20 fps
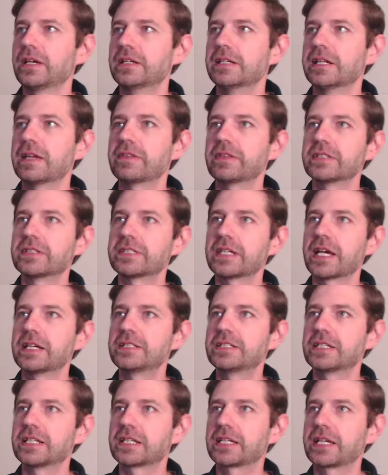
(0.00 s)
Nathan said
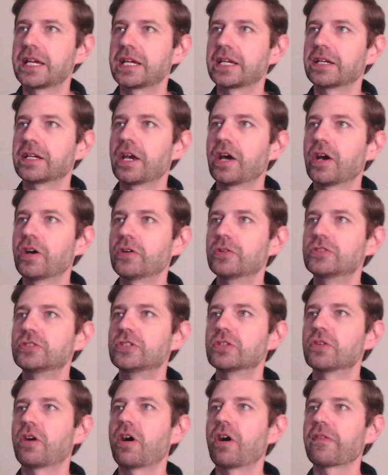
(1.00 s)
to the king, Go,
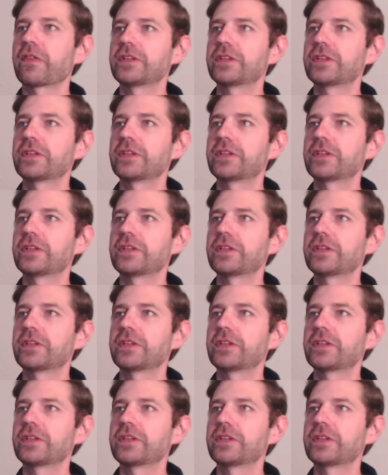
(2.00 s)
do all